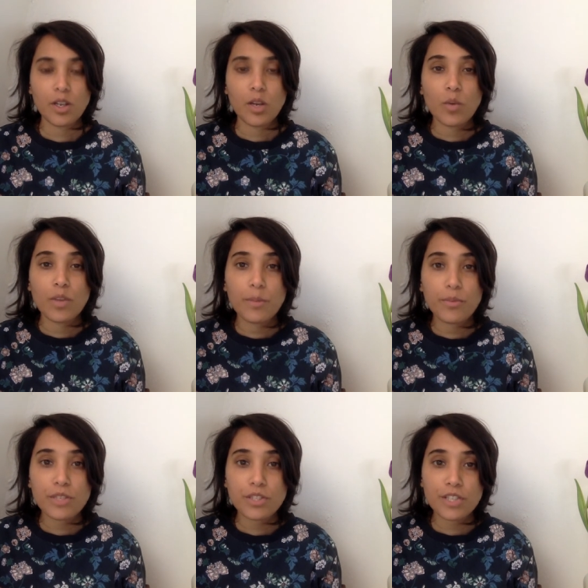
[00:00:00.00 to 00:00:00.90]
with
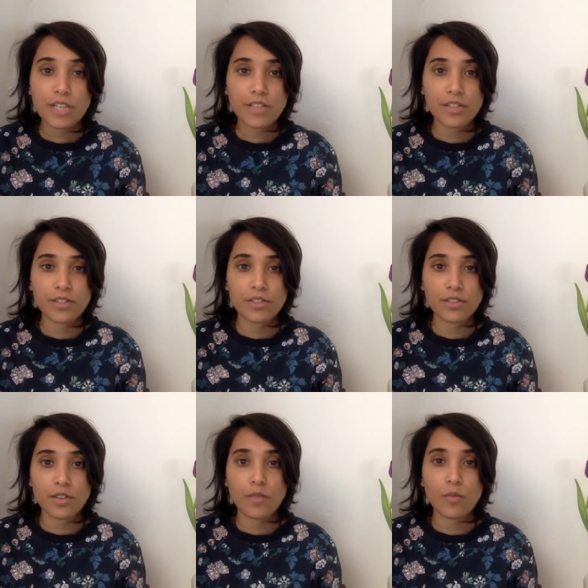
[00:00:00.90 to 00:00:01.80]

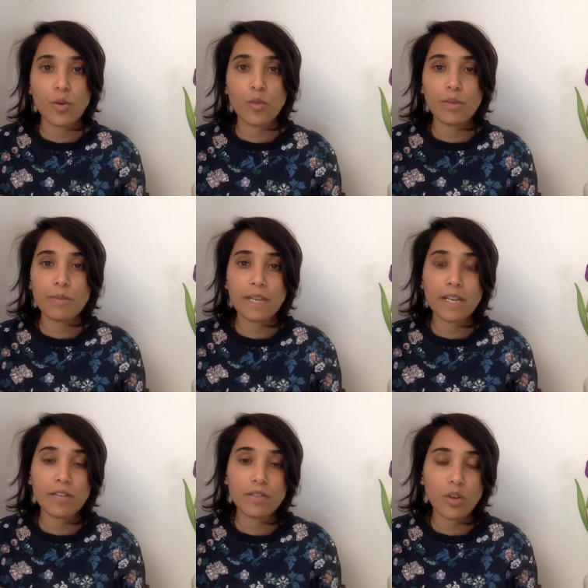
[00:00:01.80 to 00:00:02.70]
appreciation of what we may
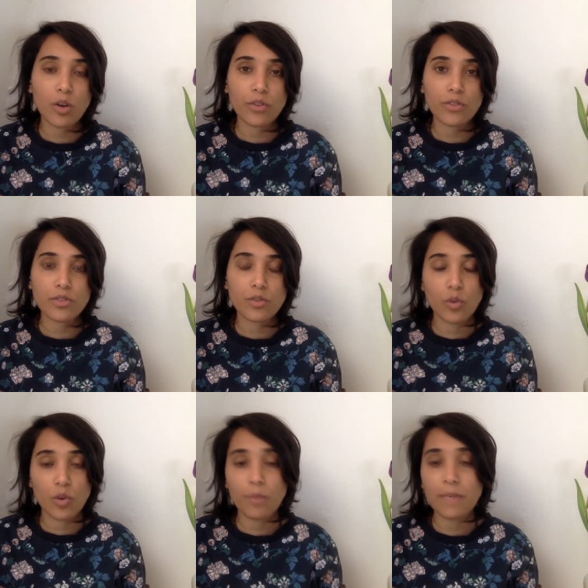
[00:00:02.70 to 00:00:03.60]
have lost
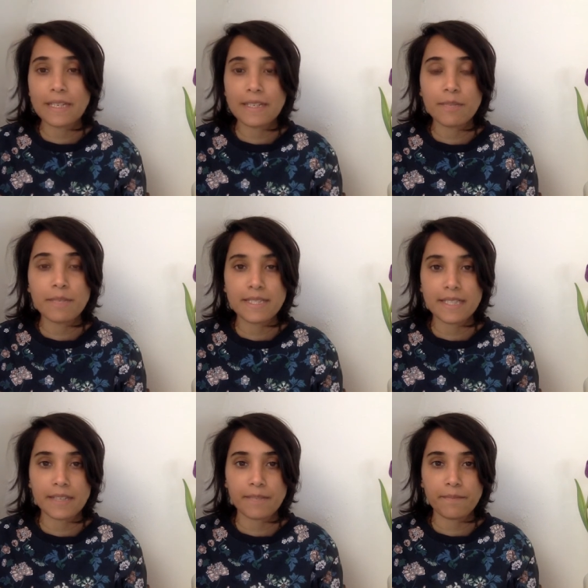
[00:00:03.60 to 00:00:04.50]
or been
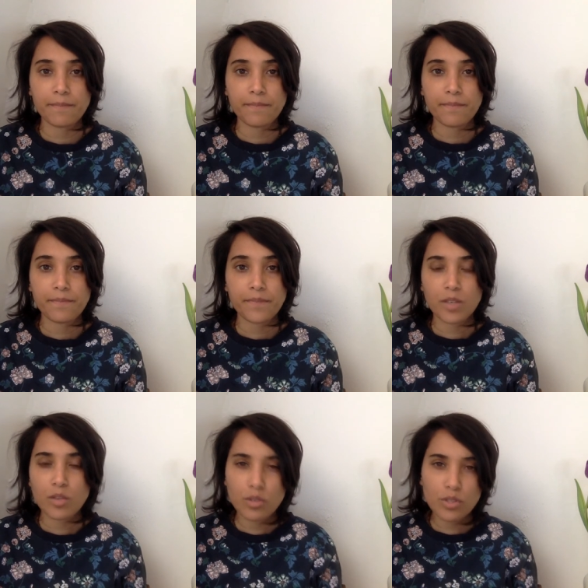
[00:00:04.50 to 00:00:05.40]
missing
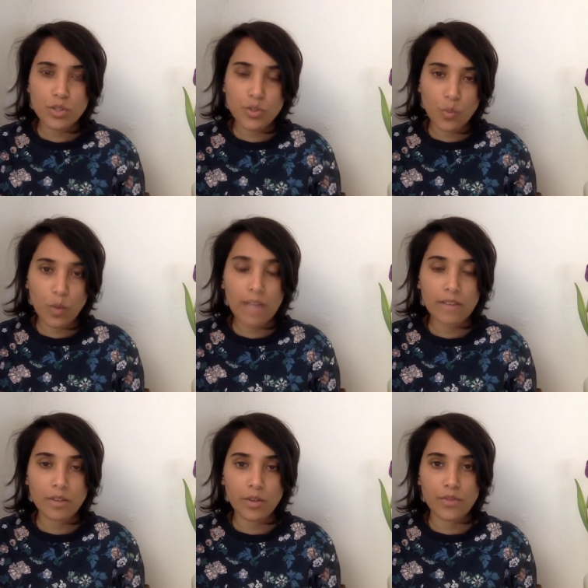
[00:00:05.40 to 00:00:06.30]
not to
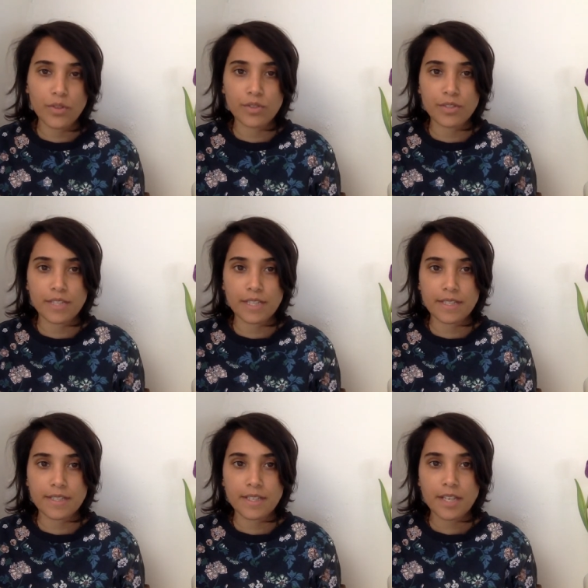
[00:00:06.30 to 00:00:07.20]
dwell on those
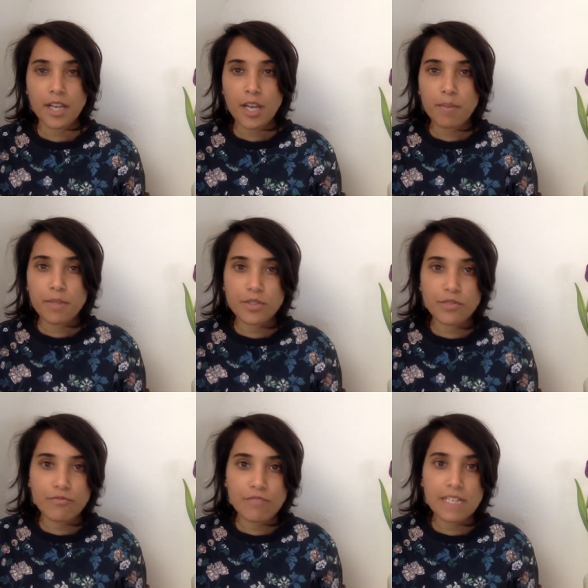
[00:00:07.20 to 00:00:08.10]
things, but to
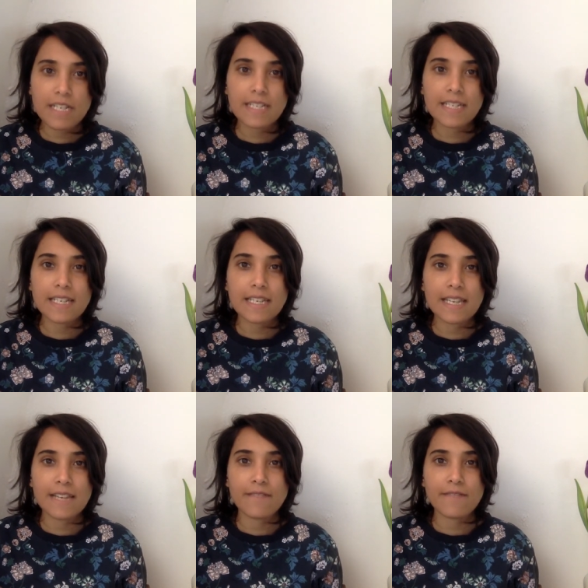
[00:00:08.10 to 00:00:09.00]
really
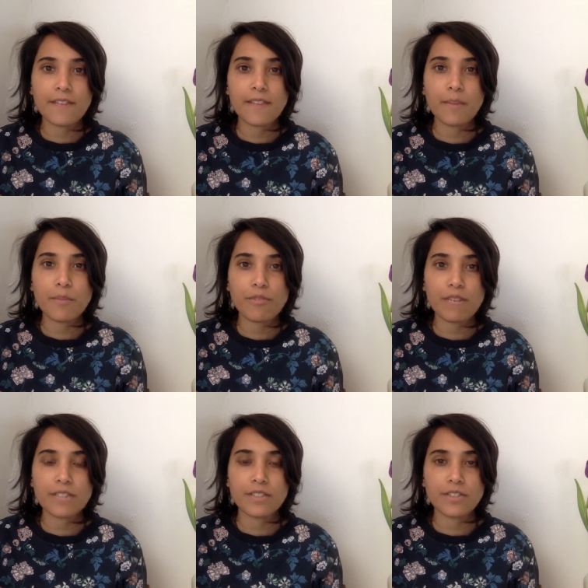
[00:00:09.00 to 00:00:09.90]
live in the
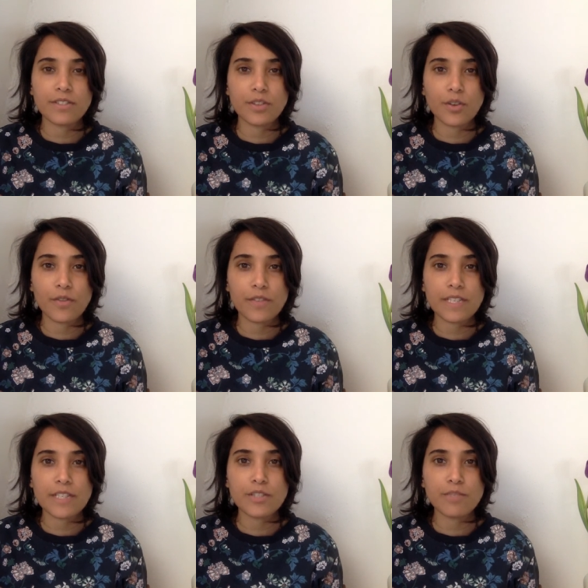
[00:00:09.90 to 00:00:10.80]
presence of
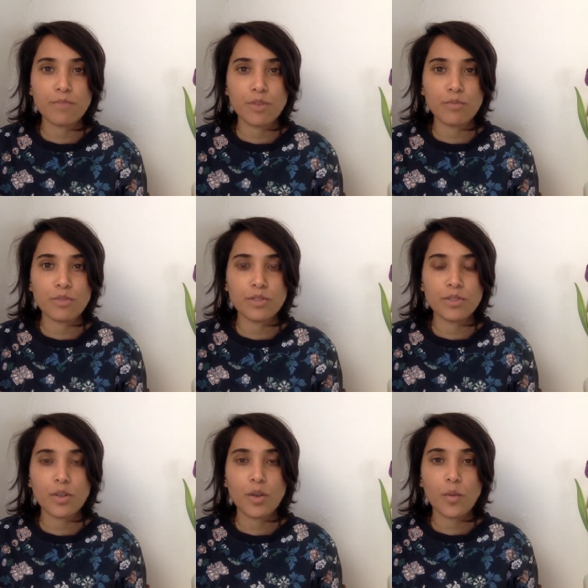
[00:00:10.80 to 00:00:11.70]
each moment
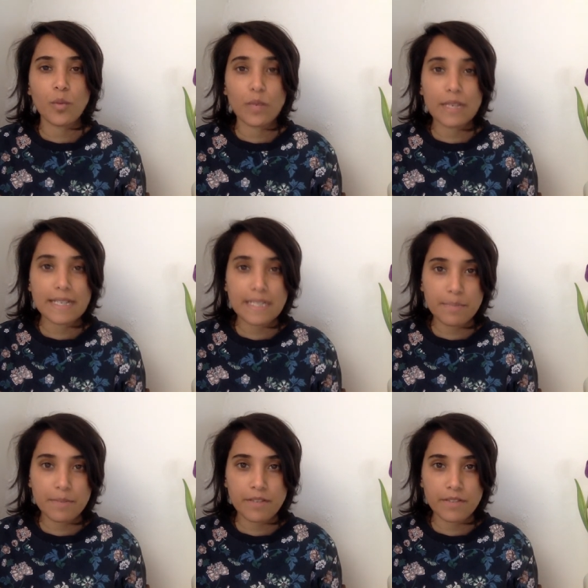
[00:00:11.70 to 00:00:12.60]
we
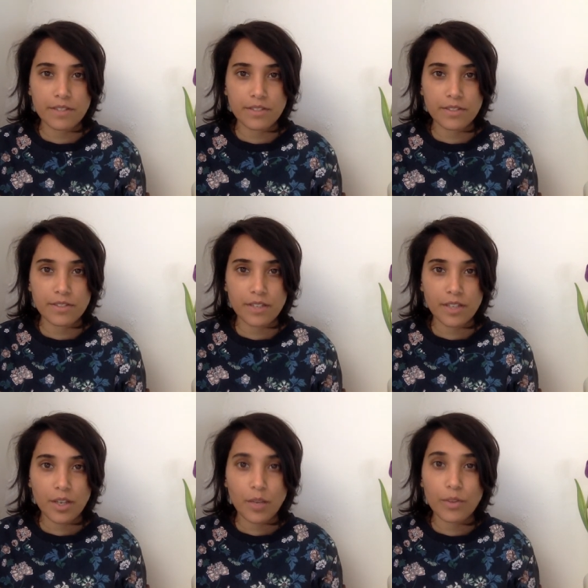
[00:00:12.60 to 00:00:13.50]
experience
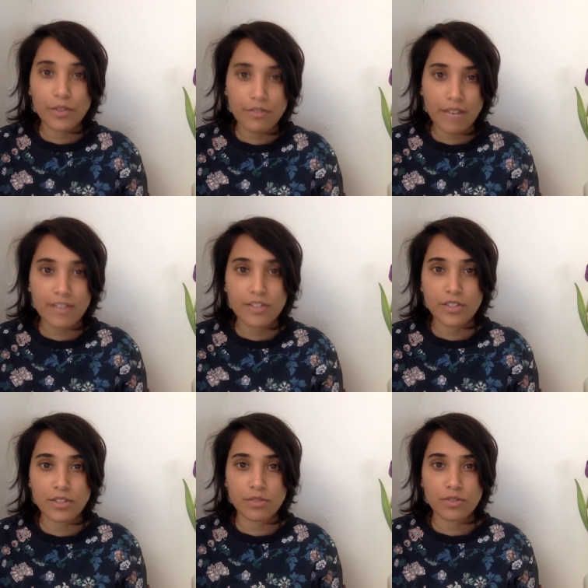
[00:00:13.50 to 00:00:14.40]
with
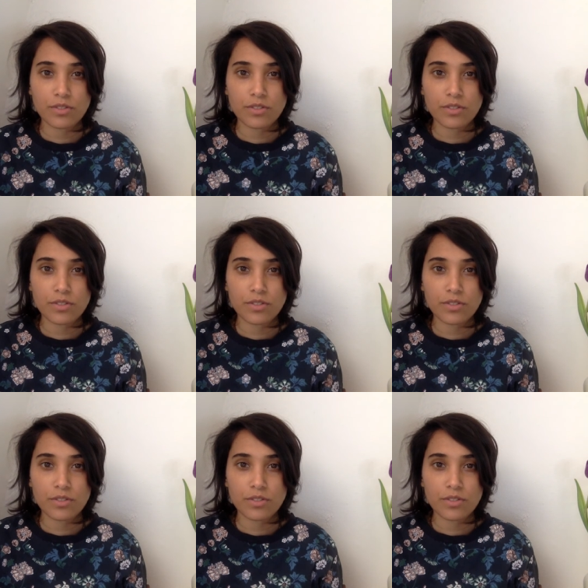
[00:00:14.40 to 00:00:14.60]
gratitude,